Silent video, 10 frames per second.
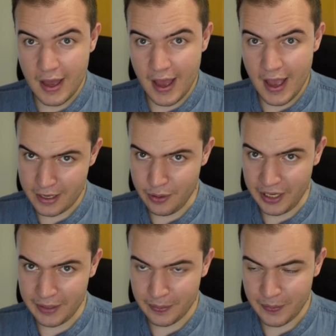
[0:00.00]

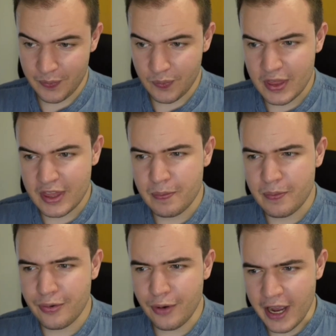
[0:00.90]
Anyway, the
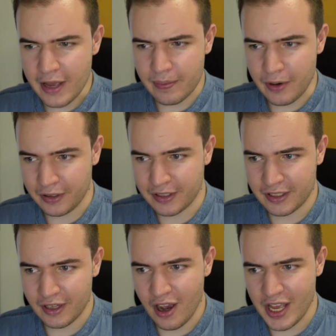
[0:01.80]
prior books
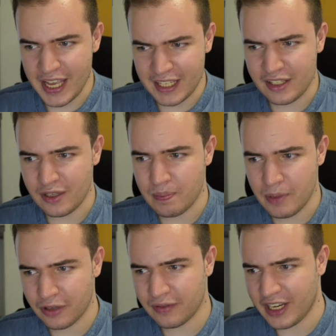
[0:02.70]
in the Book
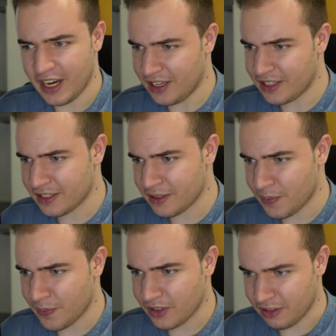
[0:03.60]
of the Eyes
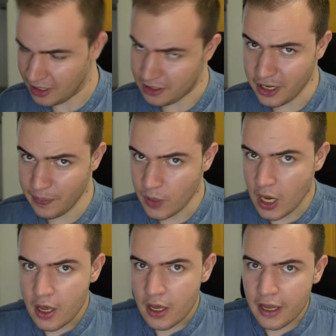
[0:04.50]
trilogy
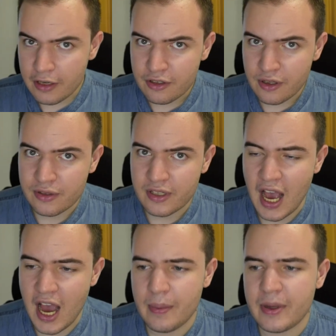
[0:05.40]
introduced
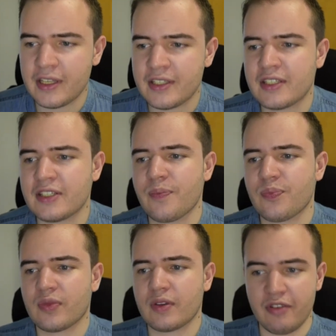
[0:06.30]
Abbot's
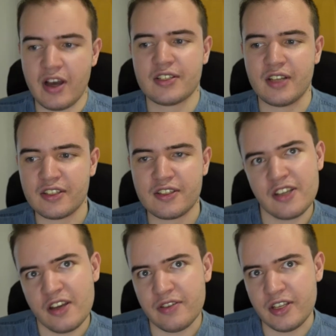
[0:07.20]
vast icy
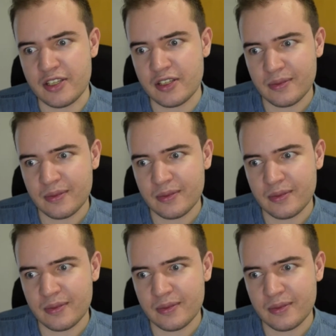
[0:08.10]
surface.